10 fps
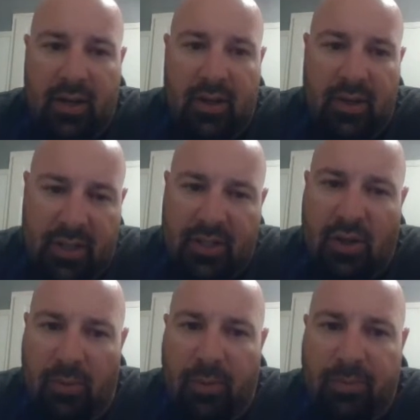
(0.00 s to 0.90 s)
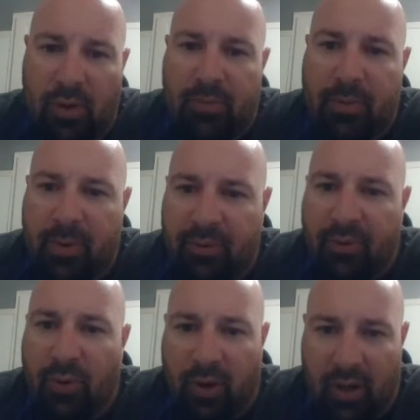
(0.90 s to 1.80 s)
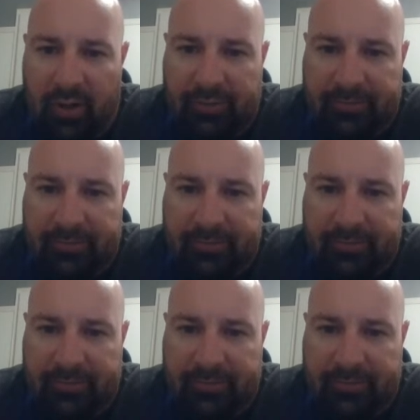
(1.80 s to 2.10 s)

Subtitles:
This is Cabo Palmo before.